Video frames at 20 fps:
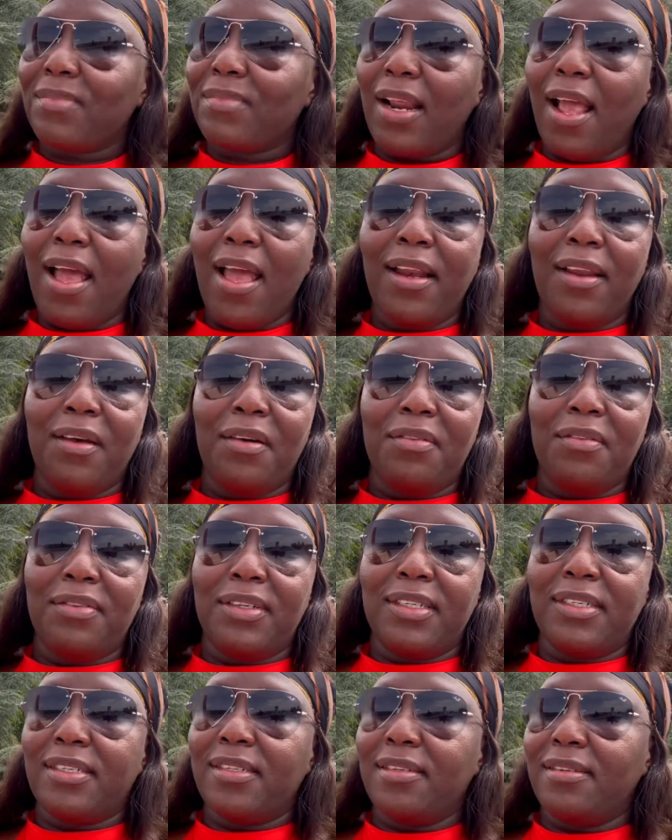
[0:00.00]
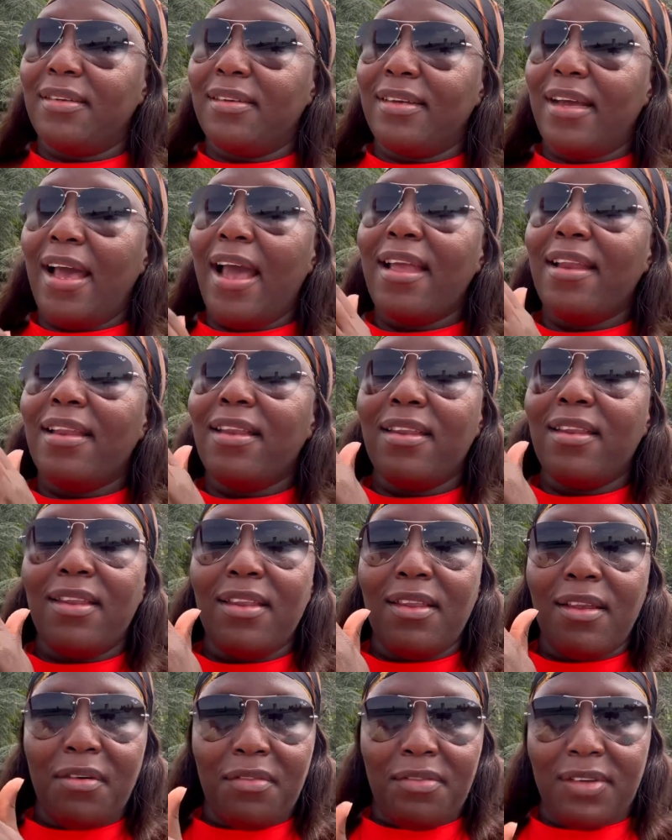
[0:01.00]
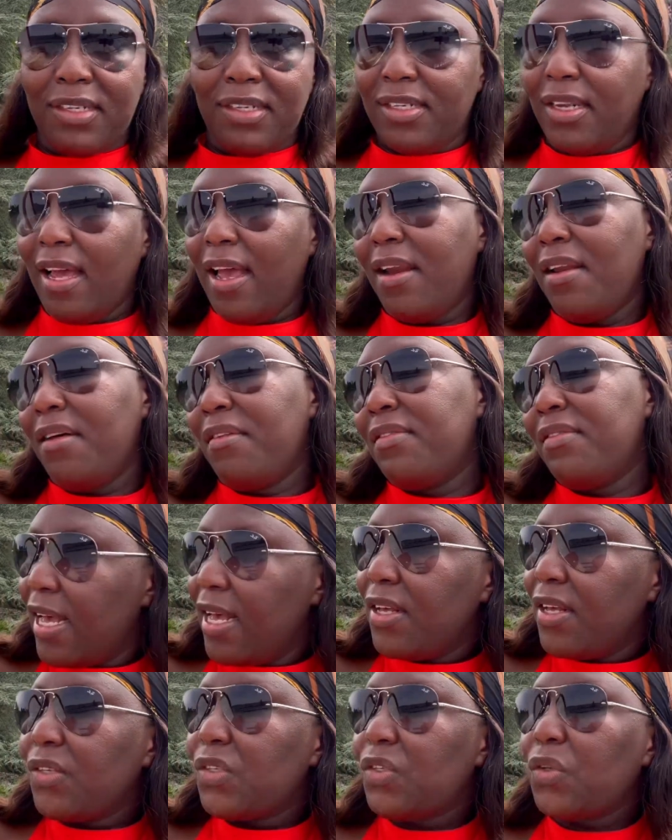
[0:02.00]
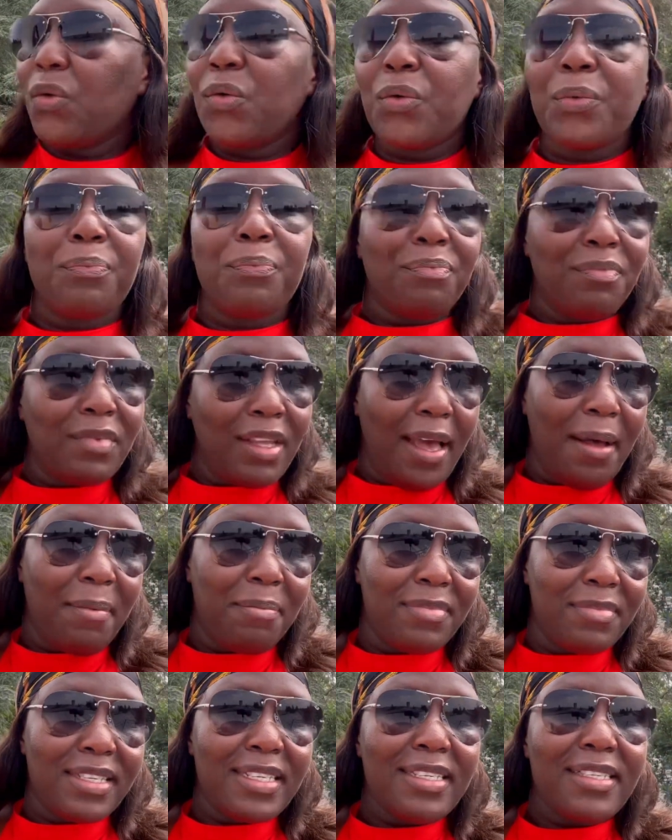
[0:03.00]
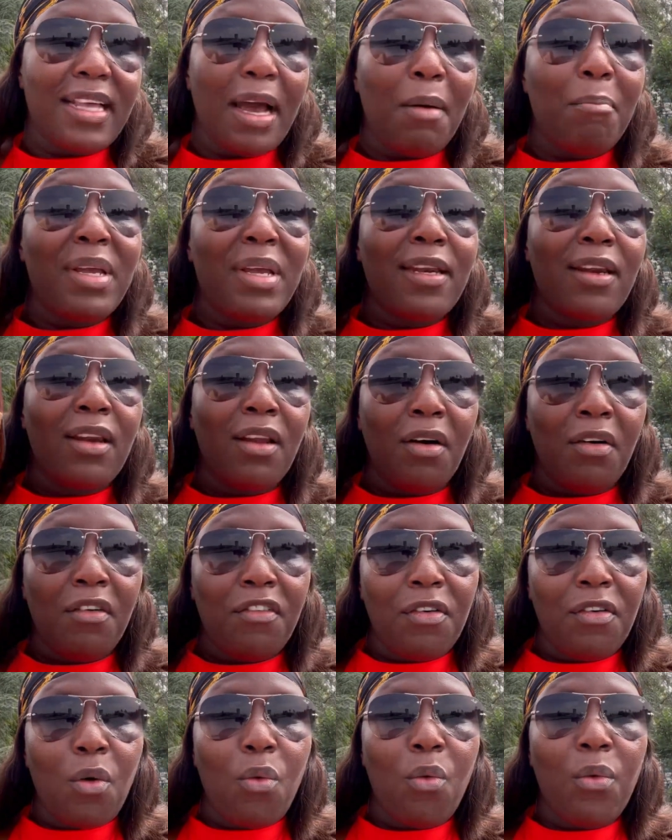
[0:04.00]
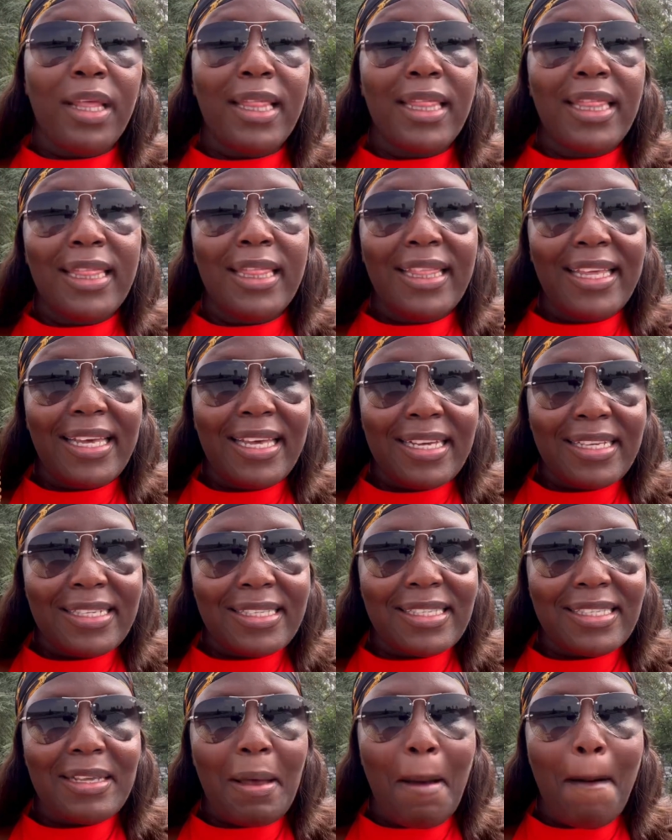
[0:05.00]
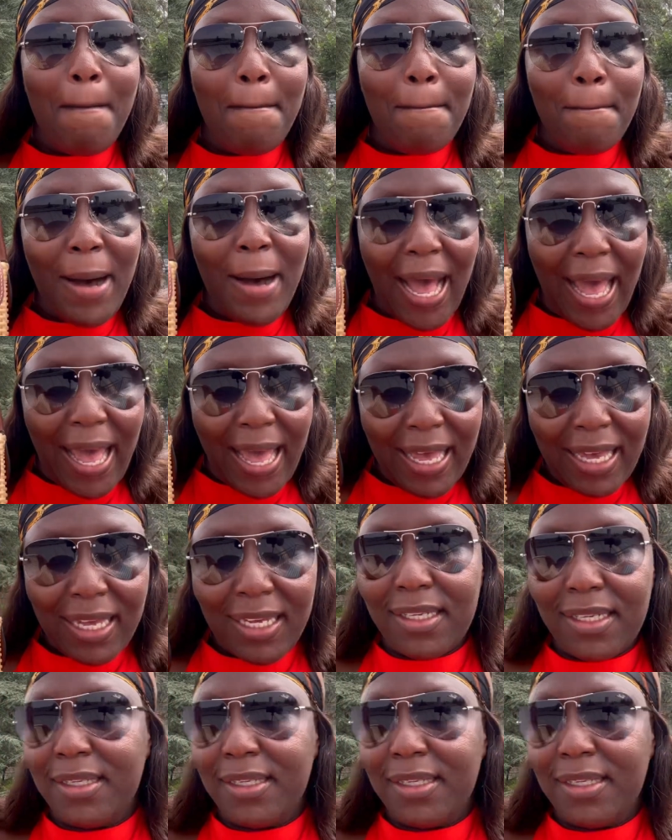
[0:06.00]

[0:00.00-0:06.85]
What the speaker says: I love it. I love it. I love it. So yeah, since I'm in love with this bag,